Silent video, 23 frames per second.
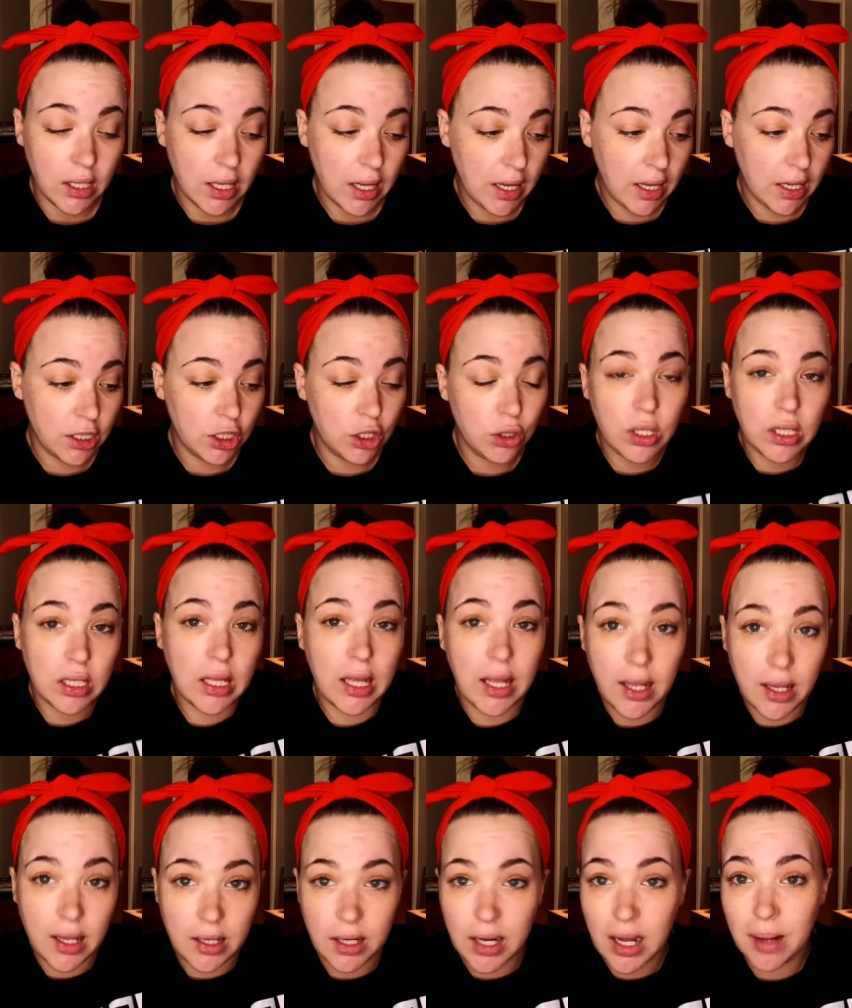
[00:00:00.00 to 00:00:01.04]
and you
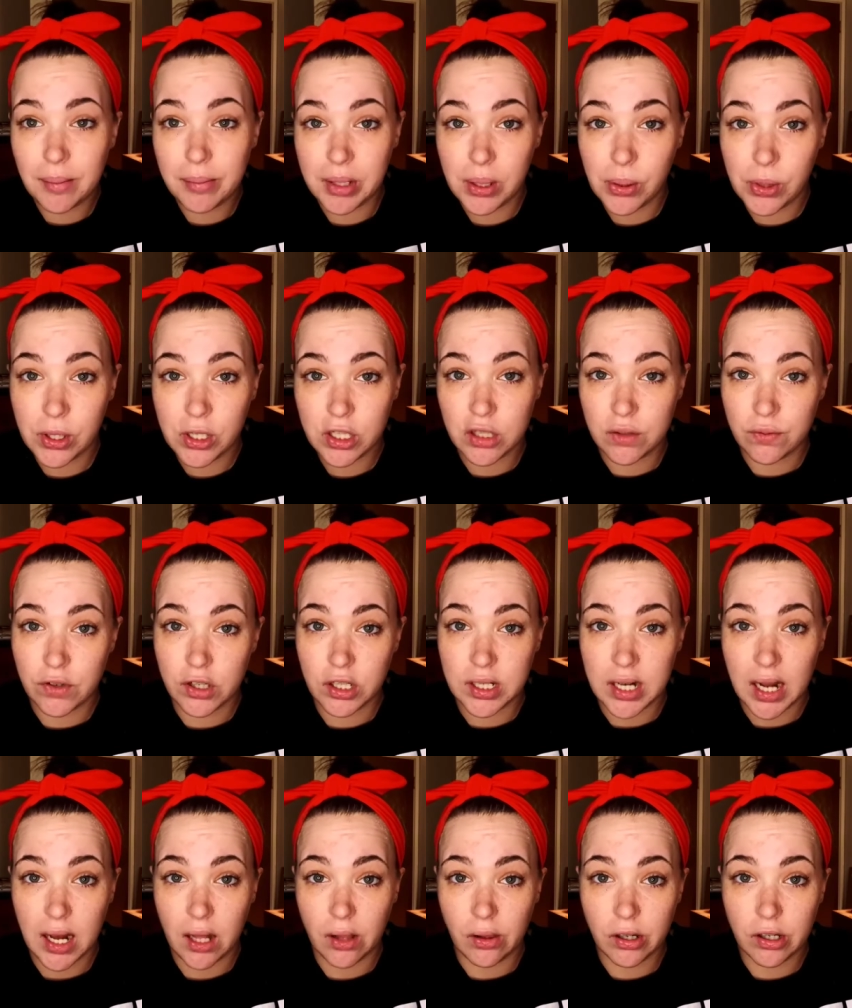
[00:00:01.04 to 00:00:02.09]
cannot beat this for a
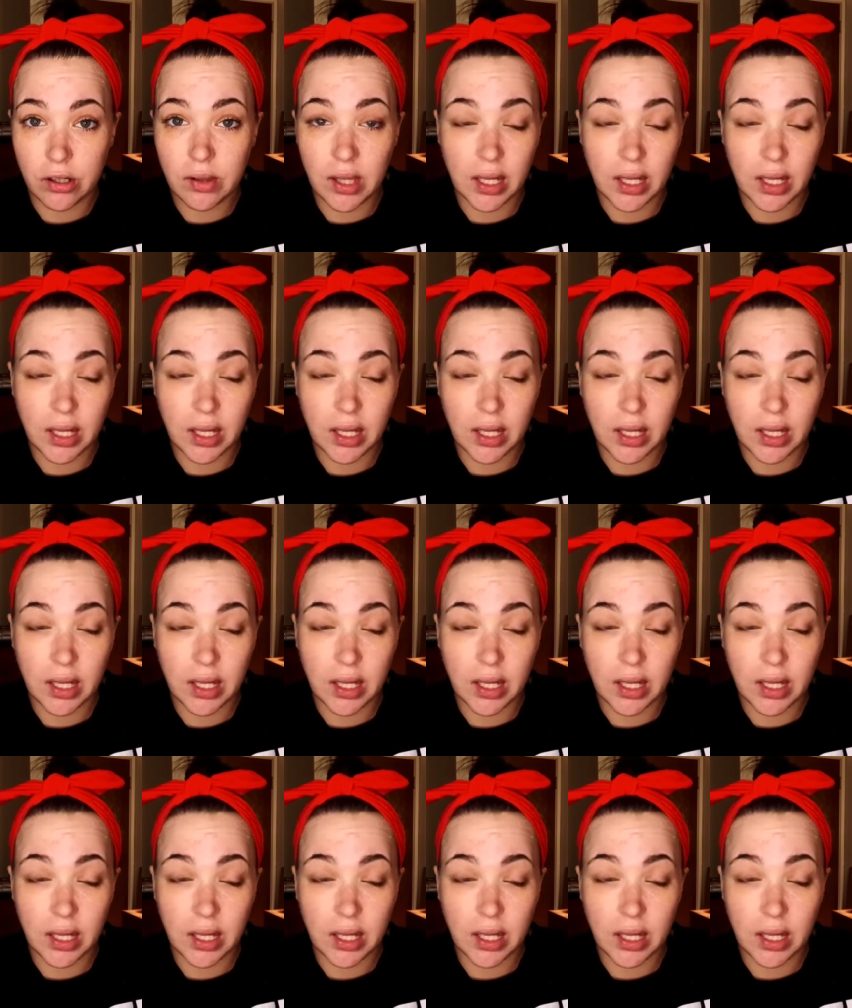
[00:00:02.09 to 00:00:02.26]
dollar.